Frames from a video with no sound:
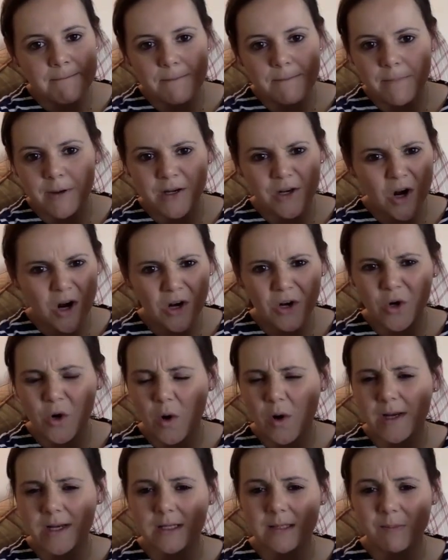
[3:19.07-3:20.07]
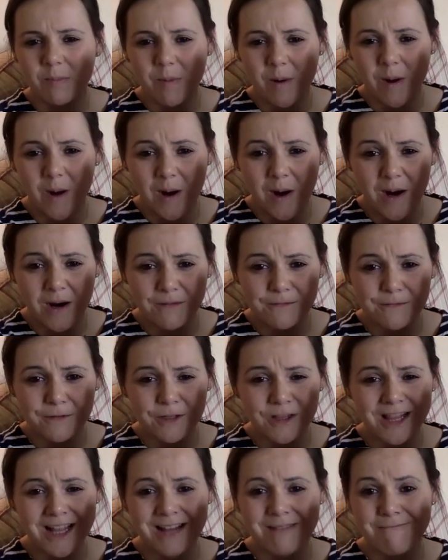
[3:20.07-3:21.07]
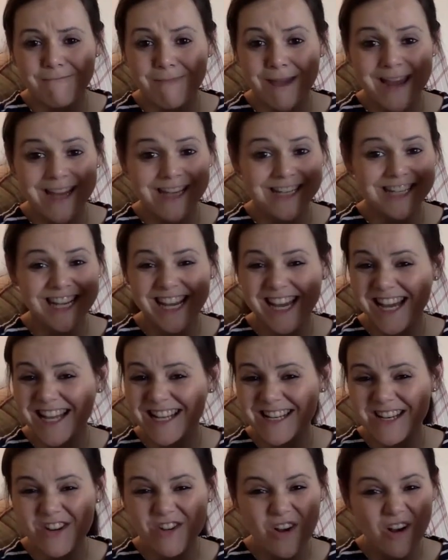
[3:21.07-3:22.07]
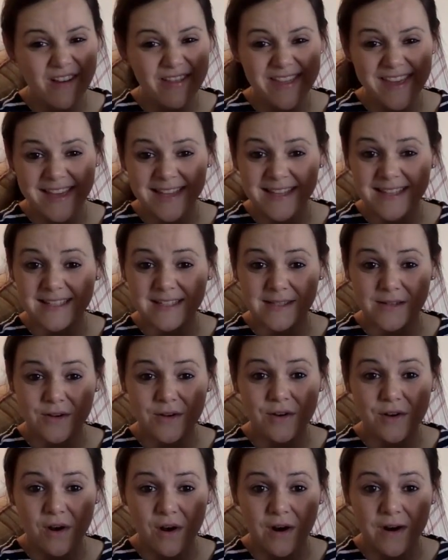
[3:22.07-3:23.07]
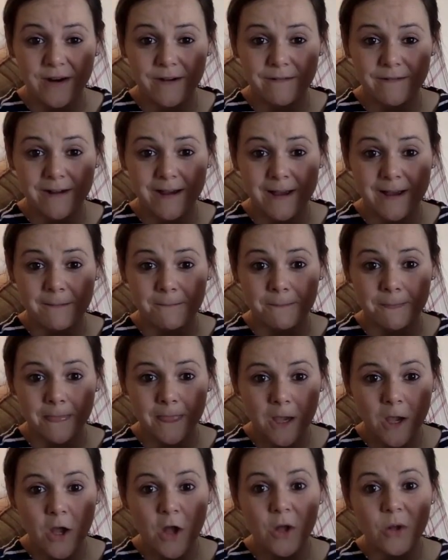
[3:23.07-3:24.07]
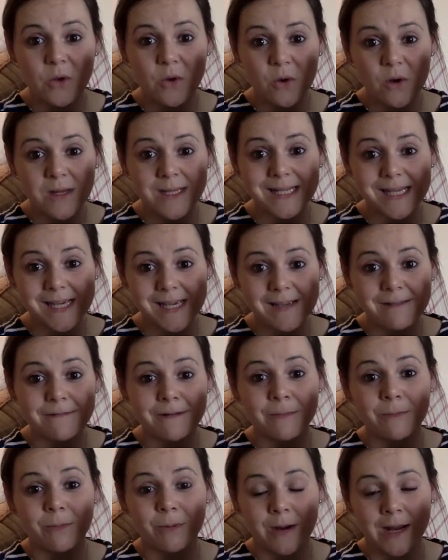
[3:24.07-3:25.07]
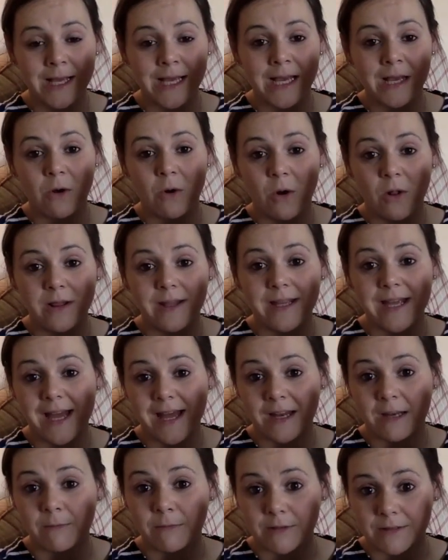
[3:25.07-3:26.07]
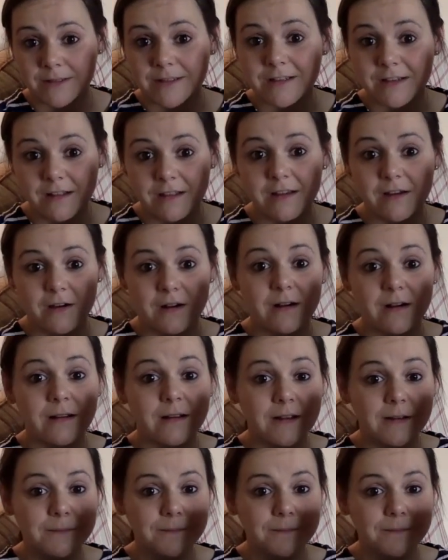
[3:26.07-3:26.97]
But our God is powerful and mighty and nothing is too hard for him. Not even bringing all the animals to the ark.